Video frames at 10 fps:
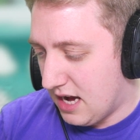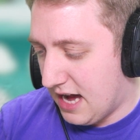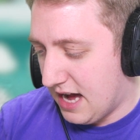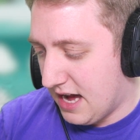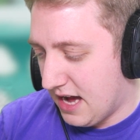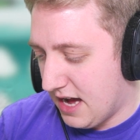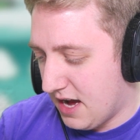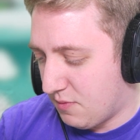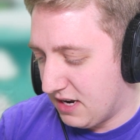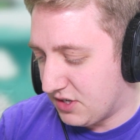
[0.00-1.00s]

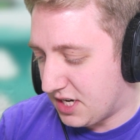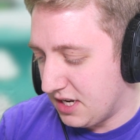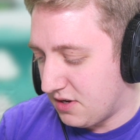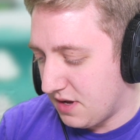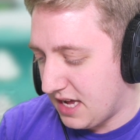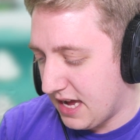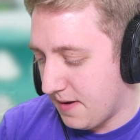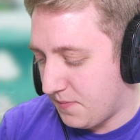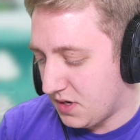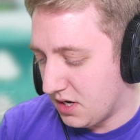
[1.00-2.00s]
Uh, what else can I do here?
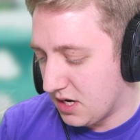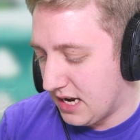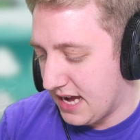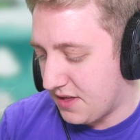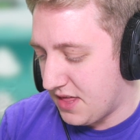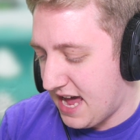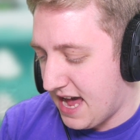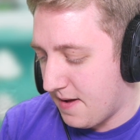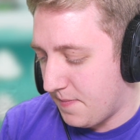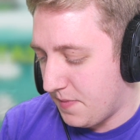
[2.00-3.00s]
I'm going to go like
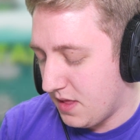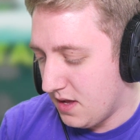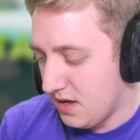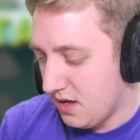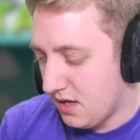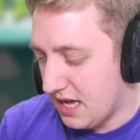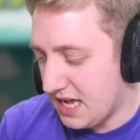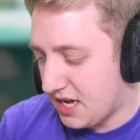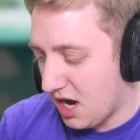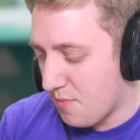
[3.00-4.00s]
that. There
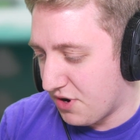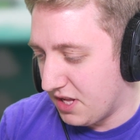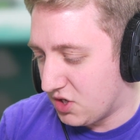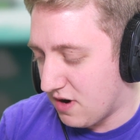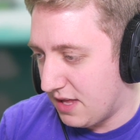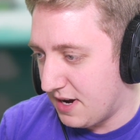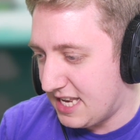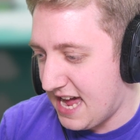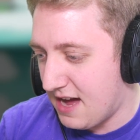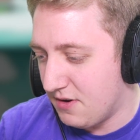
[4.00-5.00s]
you go. Bring those right the way
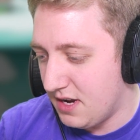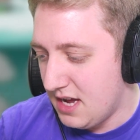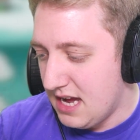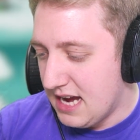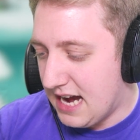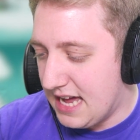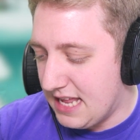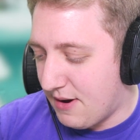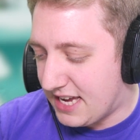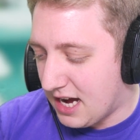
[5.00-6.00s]
down. And
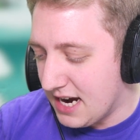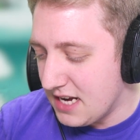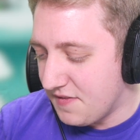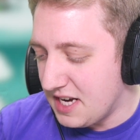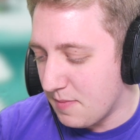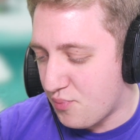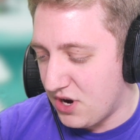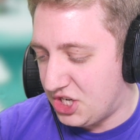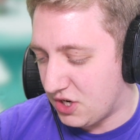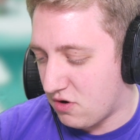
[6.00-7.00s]
now I kind of need a
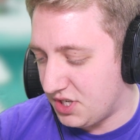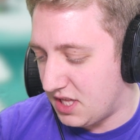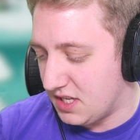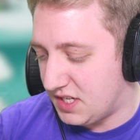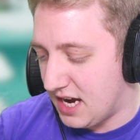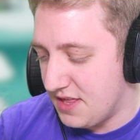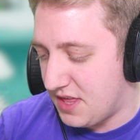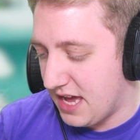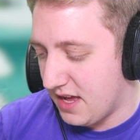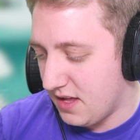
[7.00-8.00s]
bridge across to the side
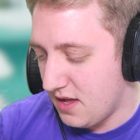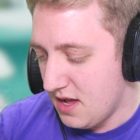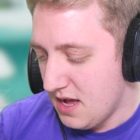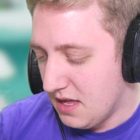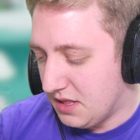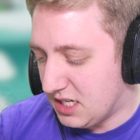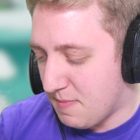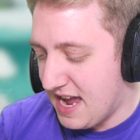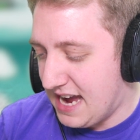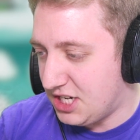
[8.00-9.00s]
there. This
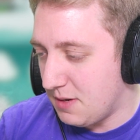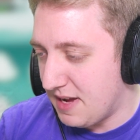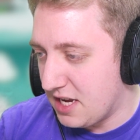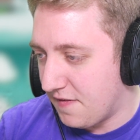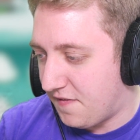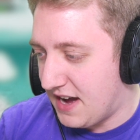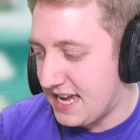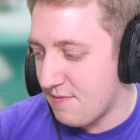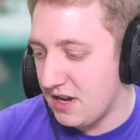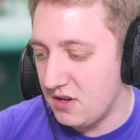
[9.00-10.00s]
might actually be enough. If I
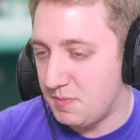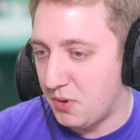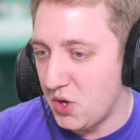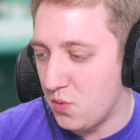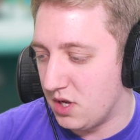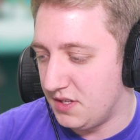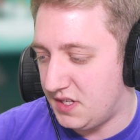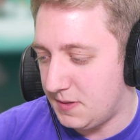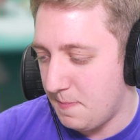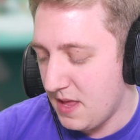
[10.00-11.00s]
get rid of those blue
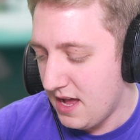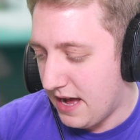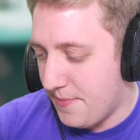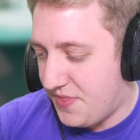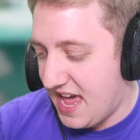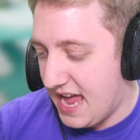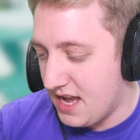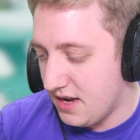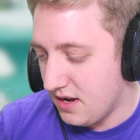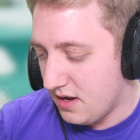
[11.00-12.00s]
ones, and
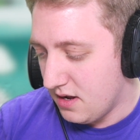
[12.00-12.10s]
then